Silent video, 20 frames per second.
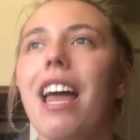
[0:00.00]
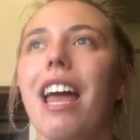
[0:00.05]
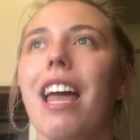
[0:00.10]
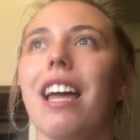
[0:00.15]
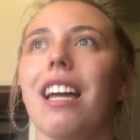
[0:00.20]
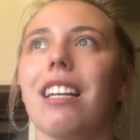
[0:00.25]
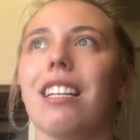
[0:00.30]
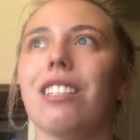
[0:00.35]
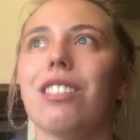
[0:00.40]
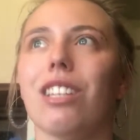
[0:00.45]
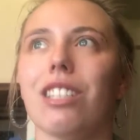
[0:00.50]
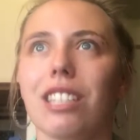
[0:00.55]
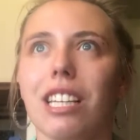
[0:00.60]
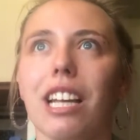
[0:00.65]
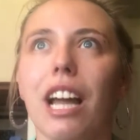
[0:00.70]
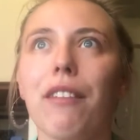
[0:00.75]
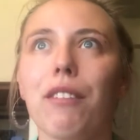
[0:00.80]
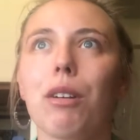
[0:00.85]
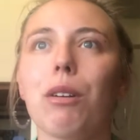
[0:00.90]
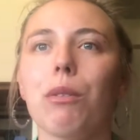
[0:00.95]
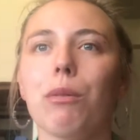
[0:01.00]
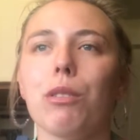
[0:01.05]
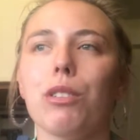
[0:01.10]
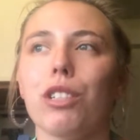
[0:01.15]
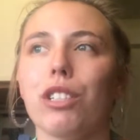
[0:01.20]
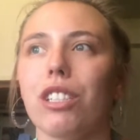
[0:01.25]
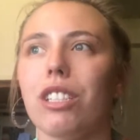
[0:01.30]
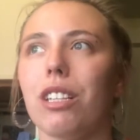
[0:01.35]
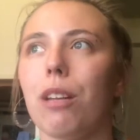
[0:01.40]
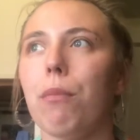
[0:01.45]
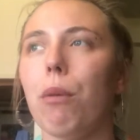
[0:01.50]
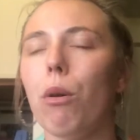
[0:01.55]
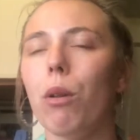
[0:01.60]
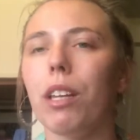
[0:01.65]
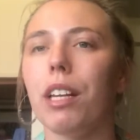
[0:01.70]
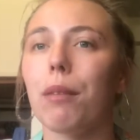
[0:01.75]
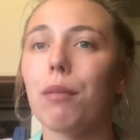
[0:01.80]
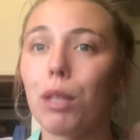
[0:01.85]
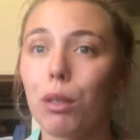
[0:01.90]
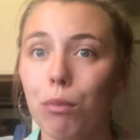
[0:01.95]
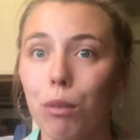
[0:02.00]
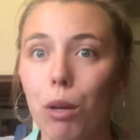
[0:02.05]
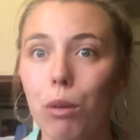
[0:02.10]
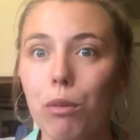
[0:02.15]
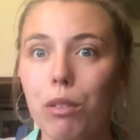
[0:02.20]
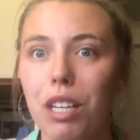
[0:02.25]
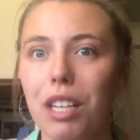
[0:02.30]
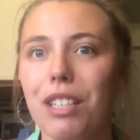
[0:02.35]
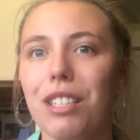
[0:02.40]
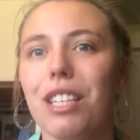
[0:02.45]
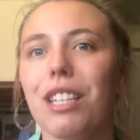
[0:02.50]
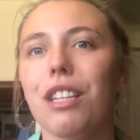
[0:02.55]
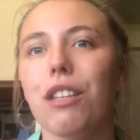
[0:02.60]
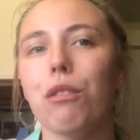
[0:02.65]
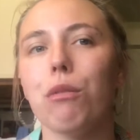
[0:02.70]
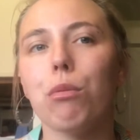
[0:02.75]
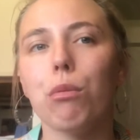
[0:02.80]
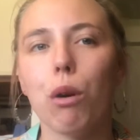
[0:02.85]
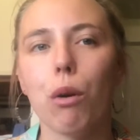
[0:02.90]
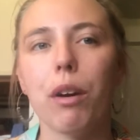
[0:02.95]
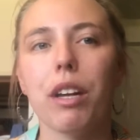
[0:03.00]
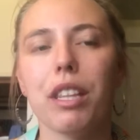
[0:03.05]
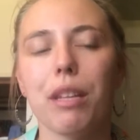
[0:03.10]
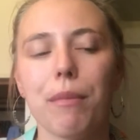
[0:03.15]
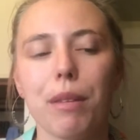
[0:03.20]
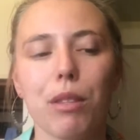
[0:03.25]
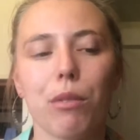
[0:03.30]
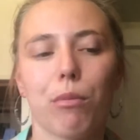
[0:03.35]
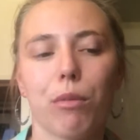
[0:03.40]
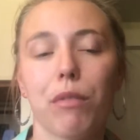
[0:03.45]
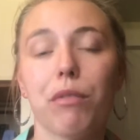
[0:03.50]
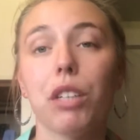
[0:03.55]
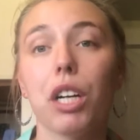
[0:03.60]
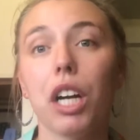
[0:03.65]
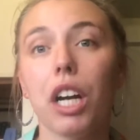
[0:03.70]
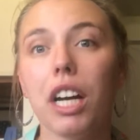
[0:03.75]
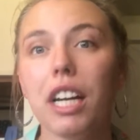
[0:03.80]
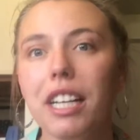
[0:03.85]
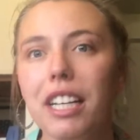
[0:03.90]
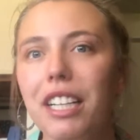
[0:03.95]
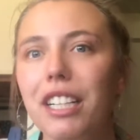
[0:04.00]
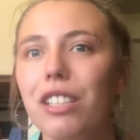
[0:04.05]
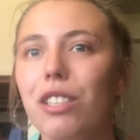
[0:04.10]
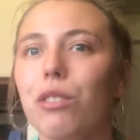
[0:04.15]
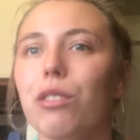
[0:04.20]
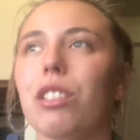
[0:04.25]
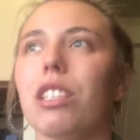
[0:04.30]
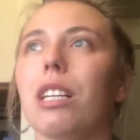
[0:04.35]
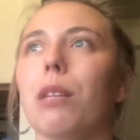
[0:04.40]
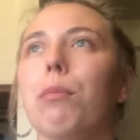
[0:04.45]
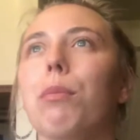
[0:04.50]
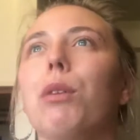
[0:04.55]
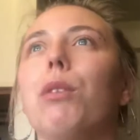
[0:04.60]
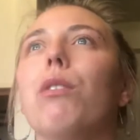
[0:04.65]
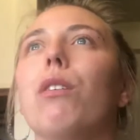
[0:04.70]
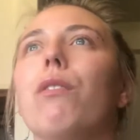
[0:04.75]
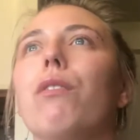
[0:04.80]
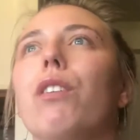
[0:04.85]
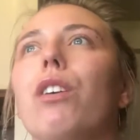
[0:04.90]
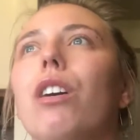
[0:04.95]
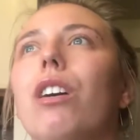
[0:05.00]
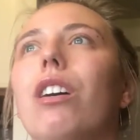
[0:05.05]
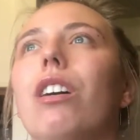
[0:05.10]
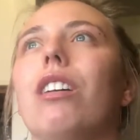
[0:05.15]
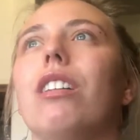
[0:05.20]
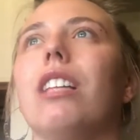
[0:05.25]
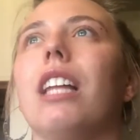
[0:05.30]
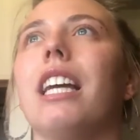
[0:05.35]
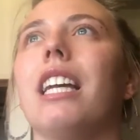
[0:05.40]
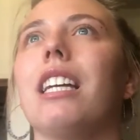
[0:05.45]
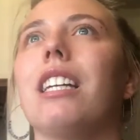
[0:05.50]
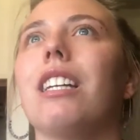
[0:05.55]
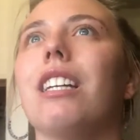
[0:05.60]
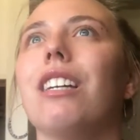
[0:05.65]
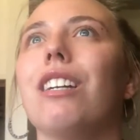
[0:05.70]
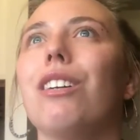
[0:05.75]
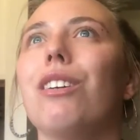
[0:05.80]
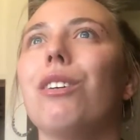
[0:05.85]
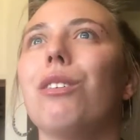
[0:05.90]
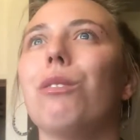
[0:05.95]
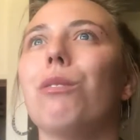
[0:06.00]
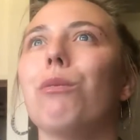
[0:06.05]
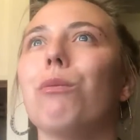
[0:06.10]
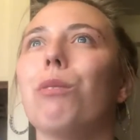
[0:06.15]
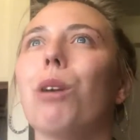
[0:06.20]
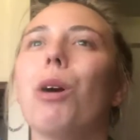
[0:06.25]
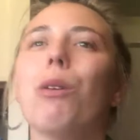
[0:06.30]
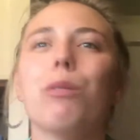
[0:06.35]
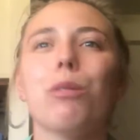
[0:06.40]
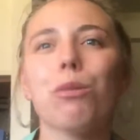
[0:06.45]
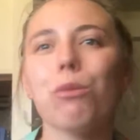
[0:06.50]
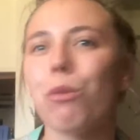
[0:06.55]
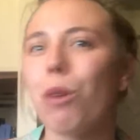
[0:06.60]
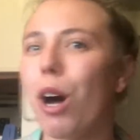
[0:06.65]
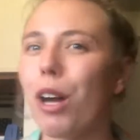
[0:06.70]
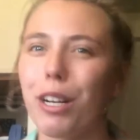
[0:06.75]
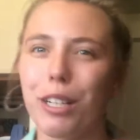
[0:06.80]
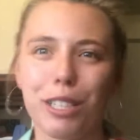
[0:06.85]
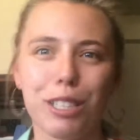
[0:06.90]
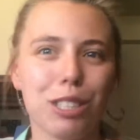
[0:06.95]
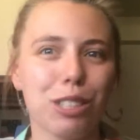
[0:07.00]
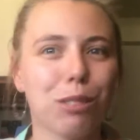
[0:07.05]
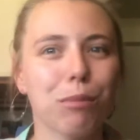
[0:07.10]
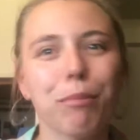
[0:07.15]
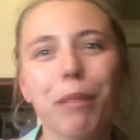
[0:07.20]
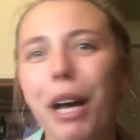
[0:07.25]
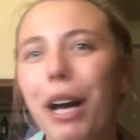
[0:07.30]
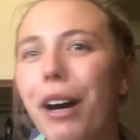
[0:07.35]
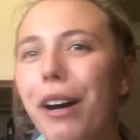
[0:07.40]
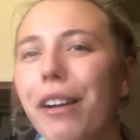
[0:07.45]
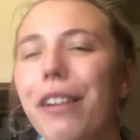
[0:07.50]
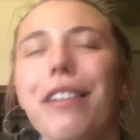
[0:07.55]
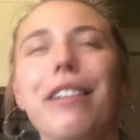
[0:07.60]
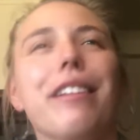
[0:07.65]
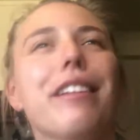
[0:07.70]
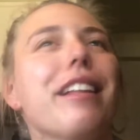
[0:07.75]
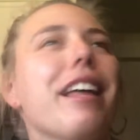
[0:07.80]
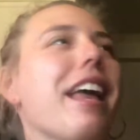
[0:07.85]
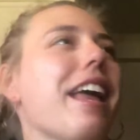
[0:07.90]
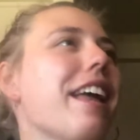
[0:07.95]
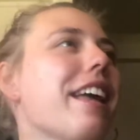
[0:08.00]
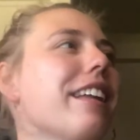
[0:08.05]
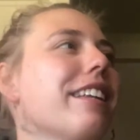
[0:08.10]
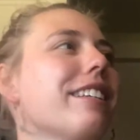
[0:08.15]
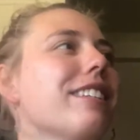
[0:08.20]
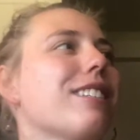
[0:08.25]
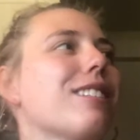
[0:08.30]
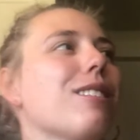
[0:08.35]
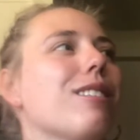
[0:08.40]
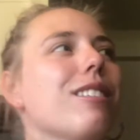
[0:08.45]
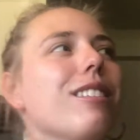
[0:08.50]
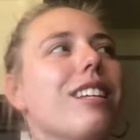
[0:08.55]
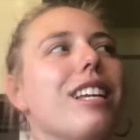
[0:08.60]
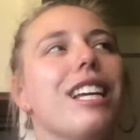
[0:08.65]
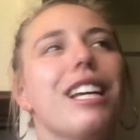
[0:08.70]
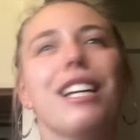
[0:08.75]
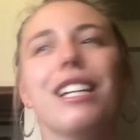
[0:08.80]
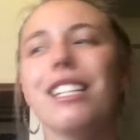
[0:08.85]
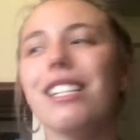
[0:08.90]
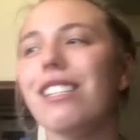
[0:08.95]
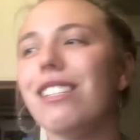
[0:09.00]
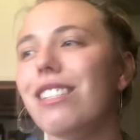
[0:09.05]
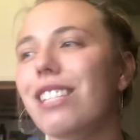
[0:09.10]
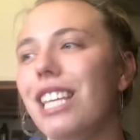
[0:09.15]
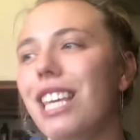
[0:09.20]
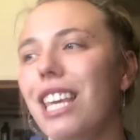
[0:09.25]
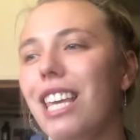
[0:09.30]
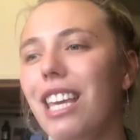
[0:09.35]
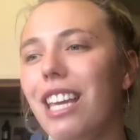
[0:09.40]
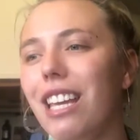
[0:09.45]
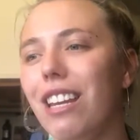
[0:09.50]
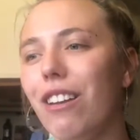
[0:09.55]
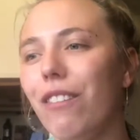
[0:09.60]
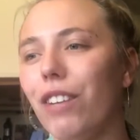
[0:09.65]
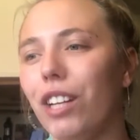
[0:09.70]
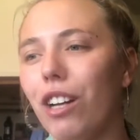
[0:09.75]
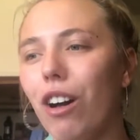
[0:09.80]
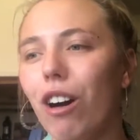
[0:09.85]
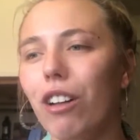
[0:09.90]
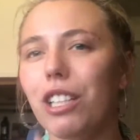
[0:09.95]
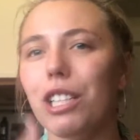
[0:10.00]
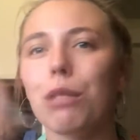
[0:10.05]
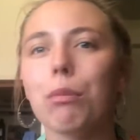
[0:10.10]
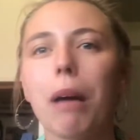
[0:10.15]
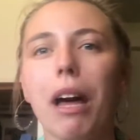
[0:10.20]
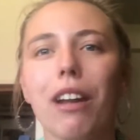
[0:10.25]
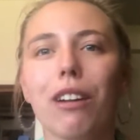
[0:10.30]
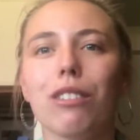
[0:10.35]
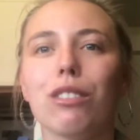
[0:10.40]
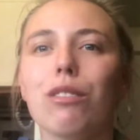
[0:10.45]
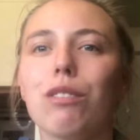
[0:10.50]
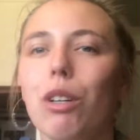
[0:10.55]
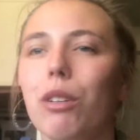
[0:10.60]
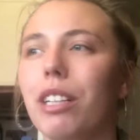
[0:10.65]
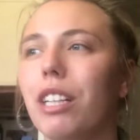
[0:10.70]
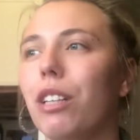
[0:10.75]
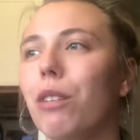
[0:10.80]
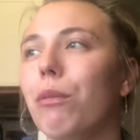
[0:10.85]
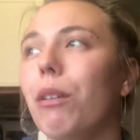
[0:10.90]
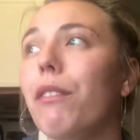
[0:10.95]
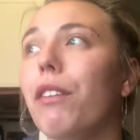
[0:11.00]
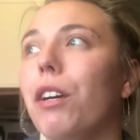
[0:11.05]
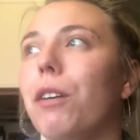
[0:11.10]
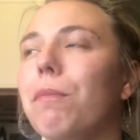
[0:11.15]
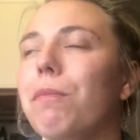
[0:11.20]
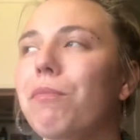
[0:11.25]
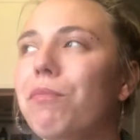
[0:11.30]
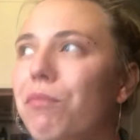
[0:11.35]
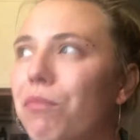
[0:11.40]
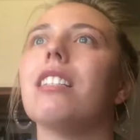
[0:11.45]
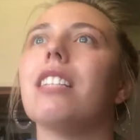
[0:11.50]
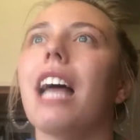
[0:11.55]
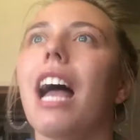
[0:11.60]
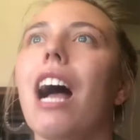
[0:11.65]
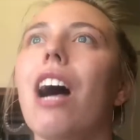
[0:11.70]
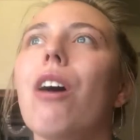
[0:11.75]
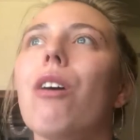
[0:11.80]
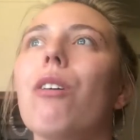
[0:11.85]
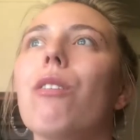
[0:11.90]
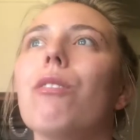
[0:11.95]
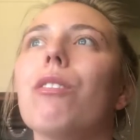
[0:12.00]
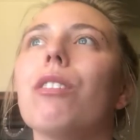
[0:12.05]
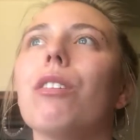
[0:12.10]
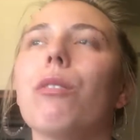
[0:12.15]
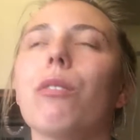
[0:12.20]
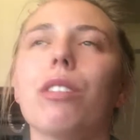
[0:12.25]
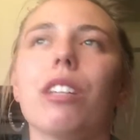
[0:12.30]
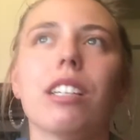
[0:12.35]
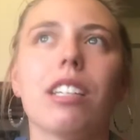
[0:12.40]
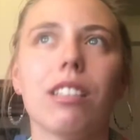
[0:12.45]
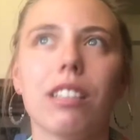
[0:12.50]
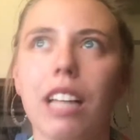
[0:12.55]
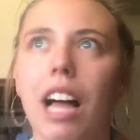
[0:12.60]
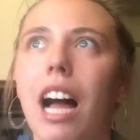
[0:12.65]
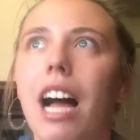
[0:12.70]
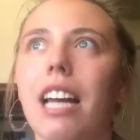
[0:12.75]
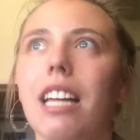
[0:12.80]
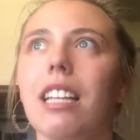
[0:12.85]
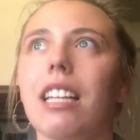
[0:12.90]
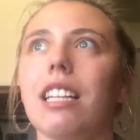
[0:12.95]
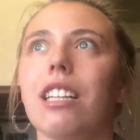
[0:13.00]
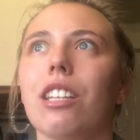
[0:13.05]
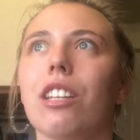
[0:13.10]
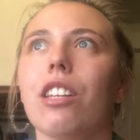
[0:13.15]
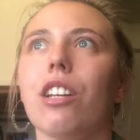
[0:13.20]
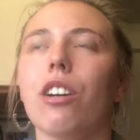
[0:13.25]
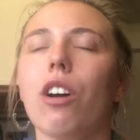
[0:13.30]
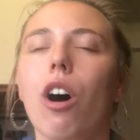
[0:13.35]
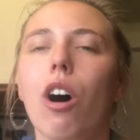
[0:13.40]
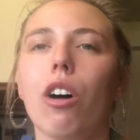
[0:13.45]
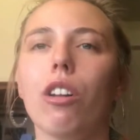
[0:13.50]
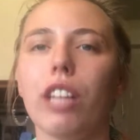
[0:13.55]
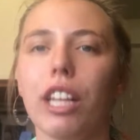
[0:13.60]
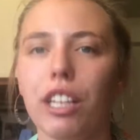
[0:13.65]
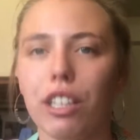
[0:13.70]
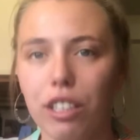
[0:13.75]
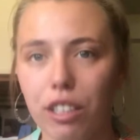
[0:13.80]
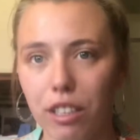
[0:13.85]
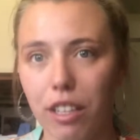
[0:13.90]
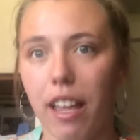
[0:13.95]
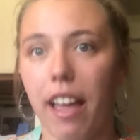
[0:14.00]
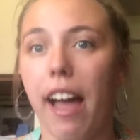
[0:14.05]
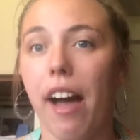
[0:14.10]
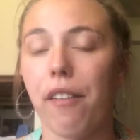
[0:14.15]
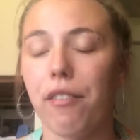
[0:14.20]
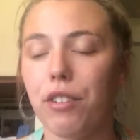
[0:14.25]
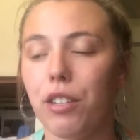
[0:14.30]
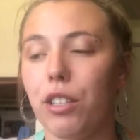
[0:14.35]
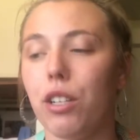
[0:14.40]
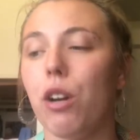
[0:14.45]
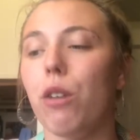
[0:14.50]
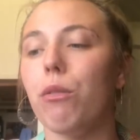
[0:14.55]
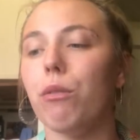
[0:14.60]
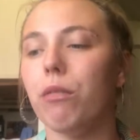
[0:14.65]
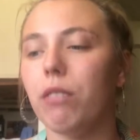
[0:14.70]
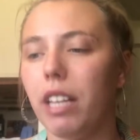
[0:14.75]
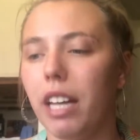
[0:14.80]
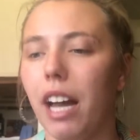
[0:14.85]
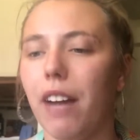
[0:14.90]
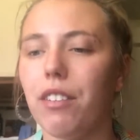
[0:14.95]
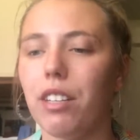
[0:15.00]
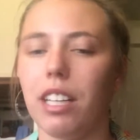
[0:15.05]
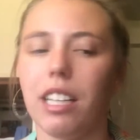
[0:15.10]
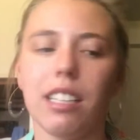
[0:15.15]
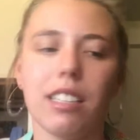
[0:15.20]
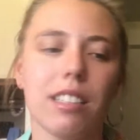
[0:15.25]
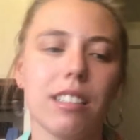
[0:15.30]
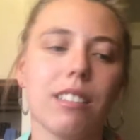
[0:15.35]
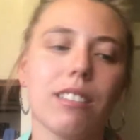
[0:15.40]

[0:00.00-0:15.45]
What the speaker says: and says like everyone was just pulling up their roses and then throwing them in the river. So it was like beautiful like rose water smell and scene of like all these petals floating down the river. The town or the island, they're all like they have to like